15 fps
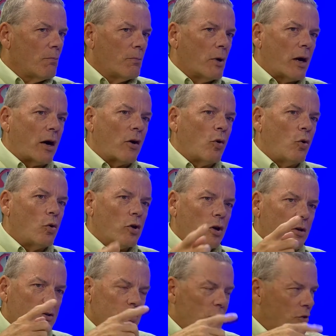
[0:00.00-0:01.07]
our whole
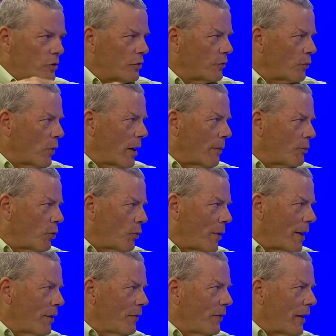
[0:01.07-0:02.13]
culture is wrapped
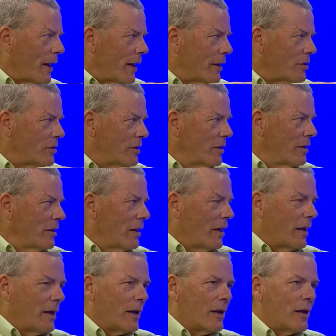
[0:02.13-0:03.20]
around that.
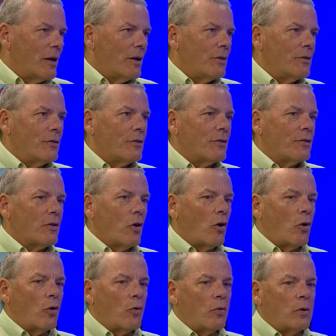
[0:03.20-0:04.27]
And
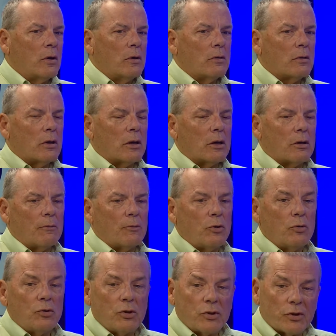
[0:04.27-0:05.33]
so
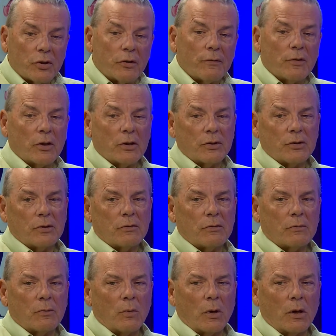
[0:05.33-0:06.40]
you deserve this.
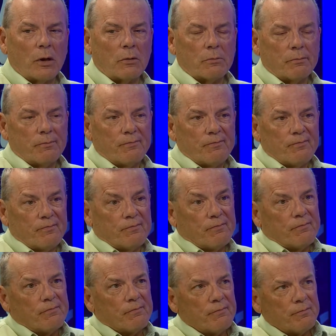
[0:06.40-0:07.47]
Well,
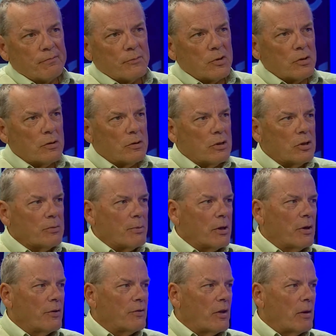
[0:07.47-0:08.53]
just
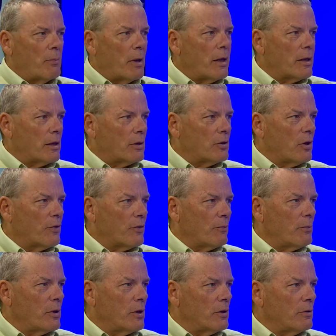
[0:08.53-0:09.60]
because they make it doesn't
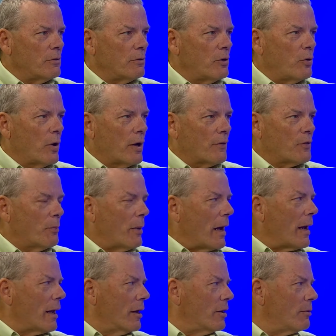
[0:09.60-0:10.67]
mean you have to
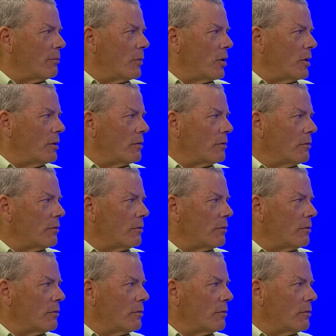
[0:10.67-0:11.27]
buy it, but